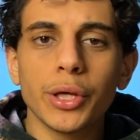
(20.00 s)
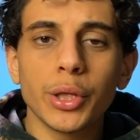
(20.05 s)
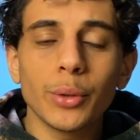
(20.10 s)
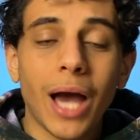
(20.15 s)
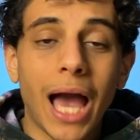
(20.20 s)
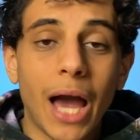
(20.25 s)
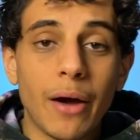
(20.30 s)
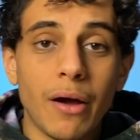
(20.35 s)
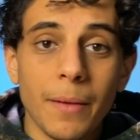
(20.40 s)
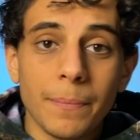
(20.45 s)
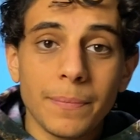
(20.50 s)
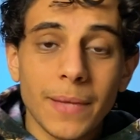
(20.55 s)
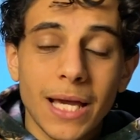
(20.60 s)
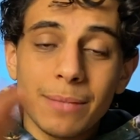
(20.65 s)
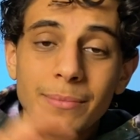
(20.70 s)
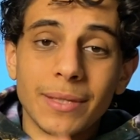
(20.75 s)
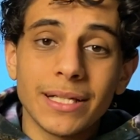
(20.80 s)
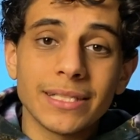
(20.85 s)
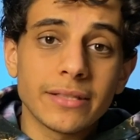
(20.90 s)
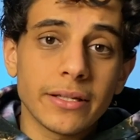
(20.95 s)
you how I
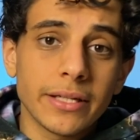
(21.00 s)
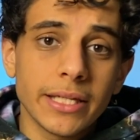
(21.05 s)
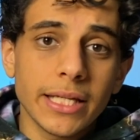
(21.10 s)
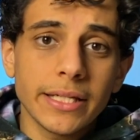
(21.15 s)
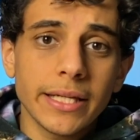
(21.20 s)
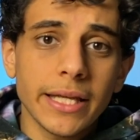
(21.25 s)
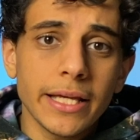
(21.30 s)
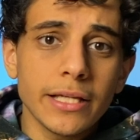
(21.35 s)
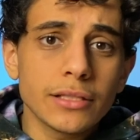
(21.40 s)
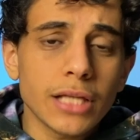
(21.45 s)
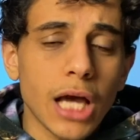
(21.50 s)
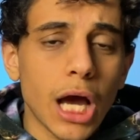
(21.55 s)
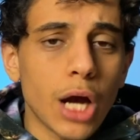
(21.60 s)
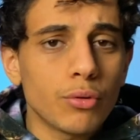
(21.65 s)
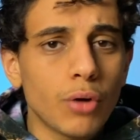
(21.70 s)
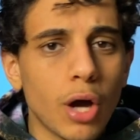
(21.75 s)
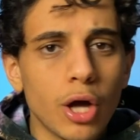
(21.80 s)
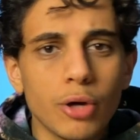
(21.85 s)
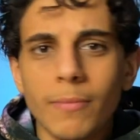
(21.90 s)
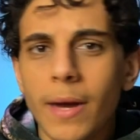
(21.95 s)
plan my studying days
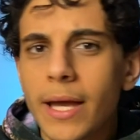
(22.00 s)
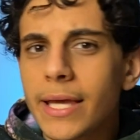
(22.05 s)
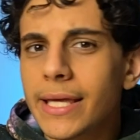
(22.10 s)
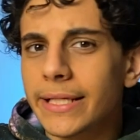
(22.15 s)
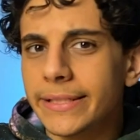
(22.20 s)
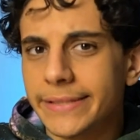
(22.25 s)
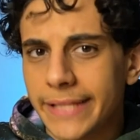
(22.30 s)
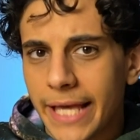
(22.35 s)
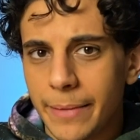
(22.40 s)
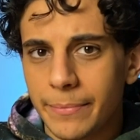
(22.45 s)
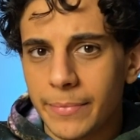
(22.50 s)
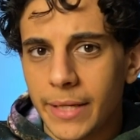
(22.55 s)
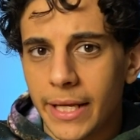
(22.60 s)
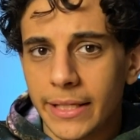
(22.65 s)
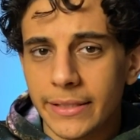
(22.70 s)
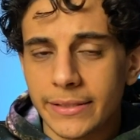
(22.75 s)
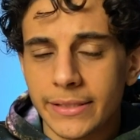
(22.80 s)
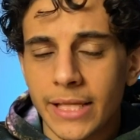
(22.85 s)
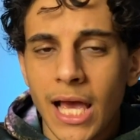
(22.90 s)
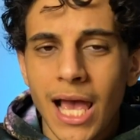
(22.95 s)
around my exam
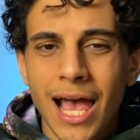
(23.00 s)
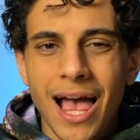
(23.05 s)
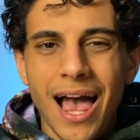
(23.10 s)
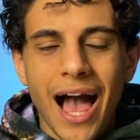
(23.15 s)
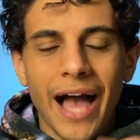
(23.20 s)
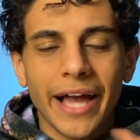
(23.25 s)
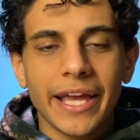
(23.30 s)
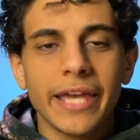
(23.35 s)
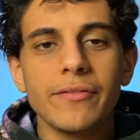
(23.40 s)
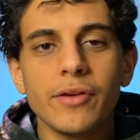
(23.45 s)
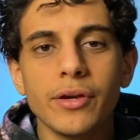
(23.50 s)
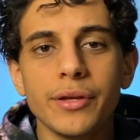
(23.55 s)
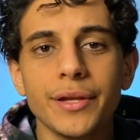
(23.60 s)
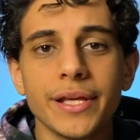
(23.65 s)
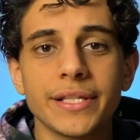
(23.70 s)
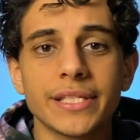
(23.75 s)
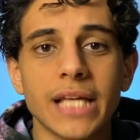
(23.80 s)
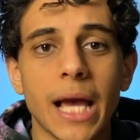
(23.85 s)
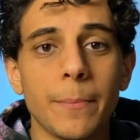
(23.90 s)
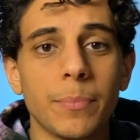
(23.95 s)
days. I'll give you an
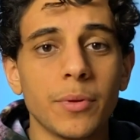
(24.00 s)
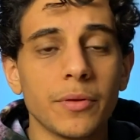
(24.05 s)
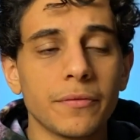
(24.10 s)
example